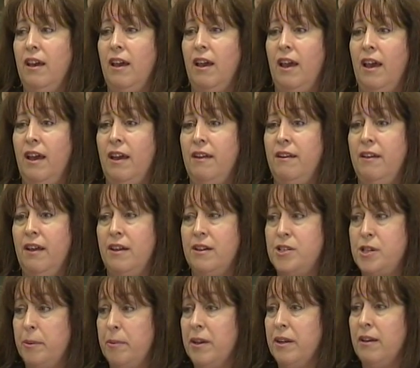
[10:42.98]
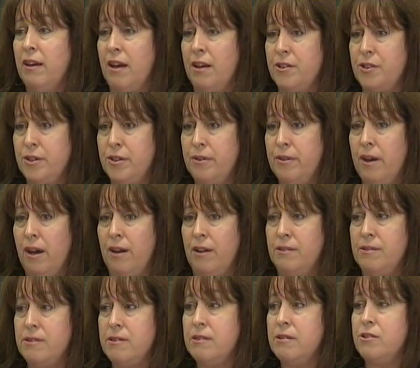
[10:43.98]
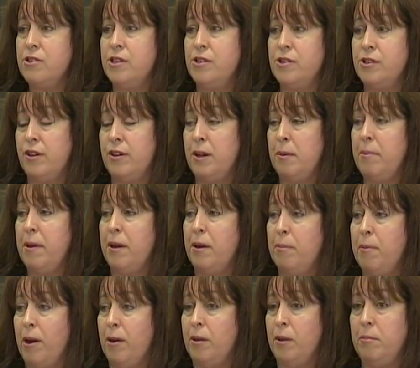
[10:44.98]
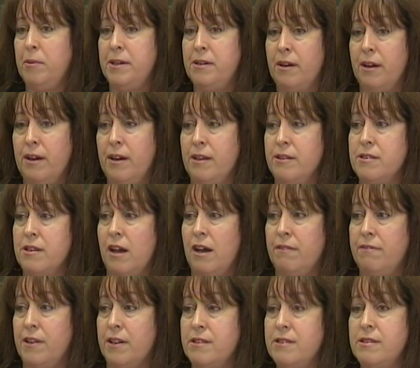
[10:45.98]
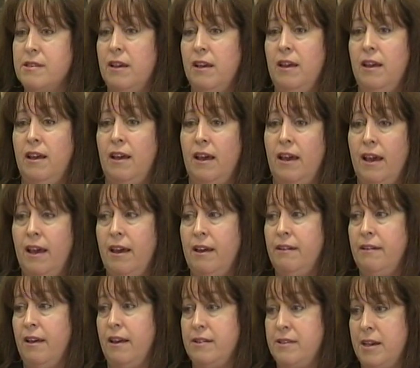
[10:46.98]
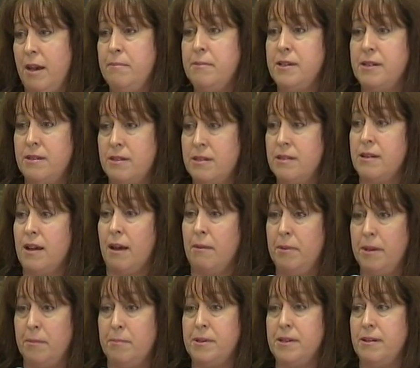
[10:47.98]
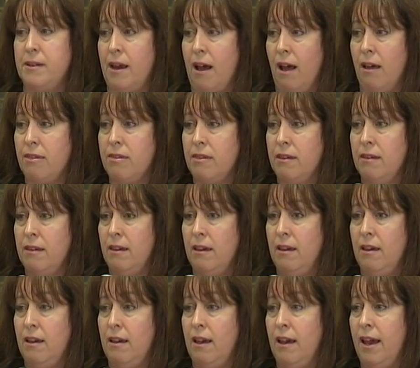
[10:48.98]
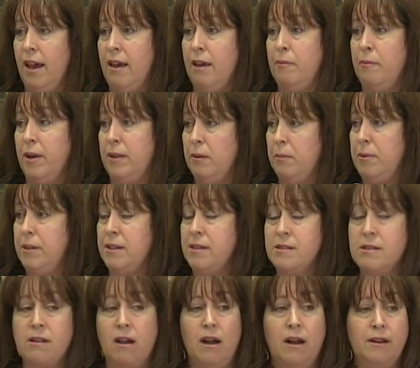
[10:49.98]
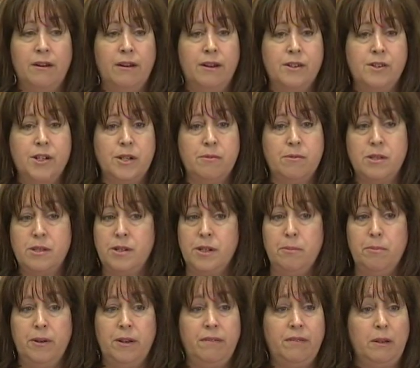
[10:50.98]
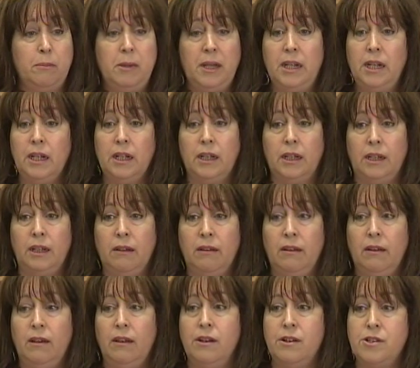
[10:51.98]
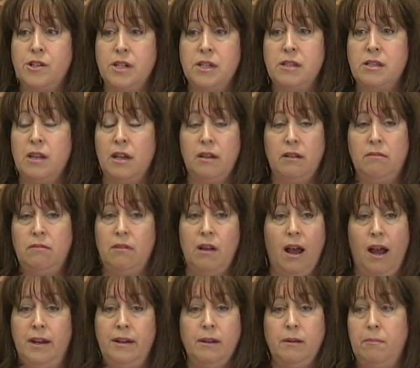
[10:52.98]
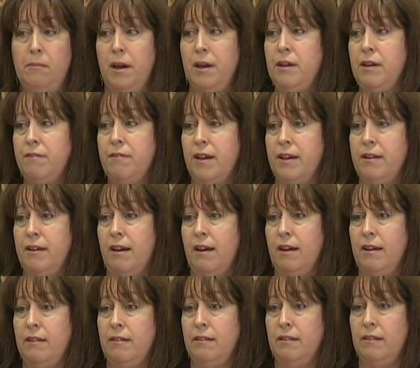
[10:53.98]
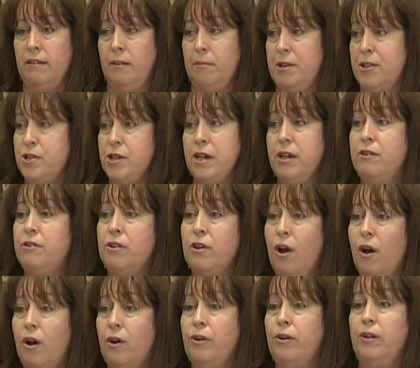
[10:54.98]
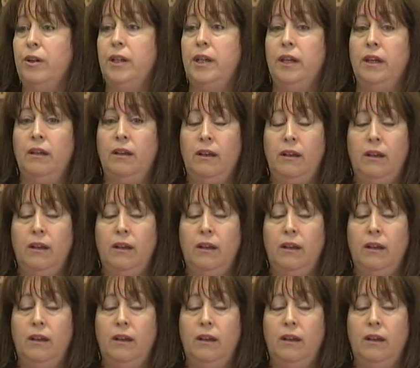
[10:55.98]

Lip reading: And she went and got 2 guns. She showed up at her parliamentarian's office and attempted to stab him to death. And when the police caught her and she was debriefed immediately, she said, I didn't mind if I died. I mean, she had totally